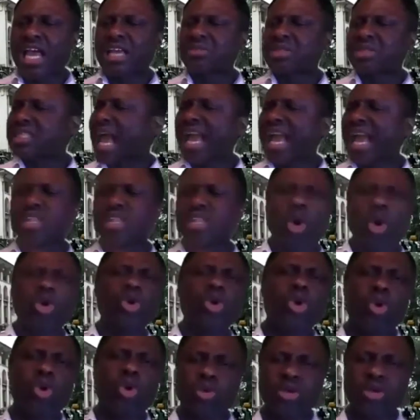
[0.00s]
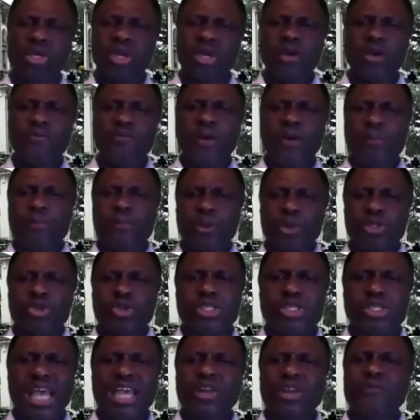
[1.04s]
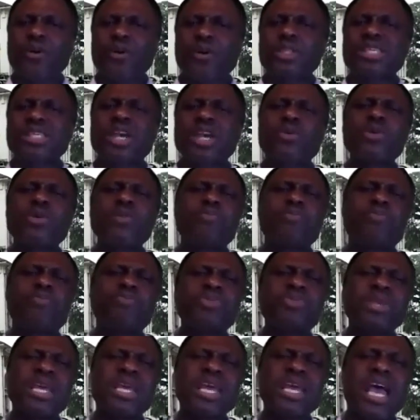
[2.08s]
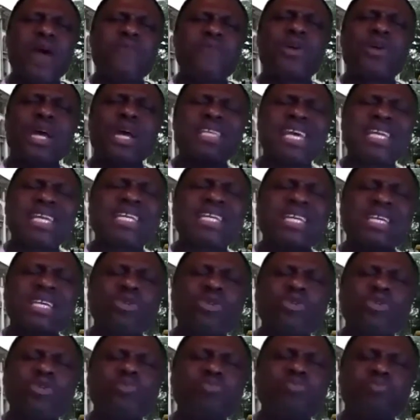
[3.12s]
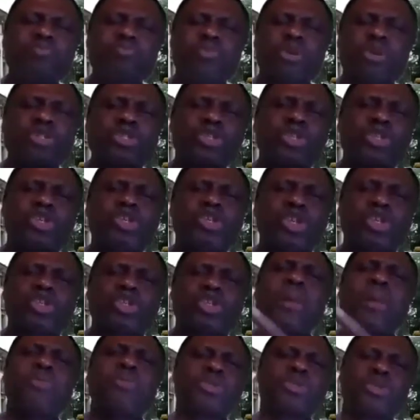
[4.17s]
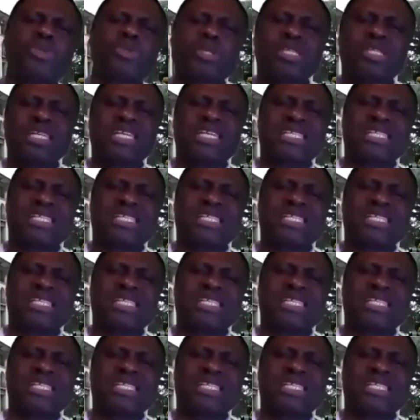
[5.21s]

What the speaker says: direct own goal for prosecutor, enough for take with if we get any good prosecutors or one prosecutor in a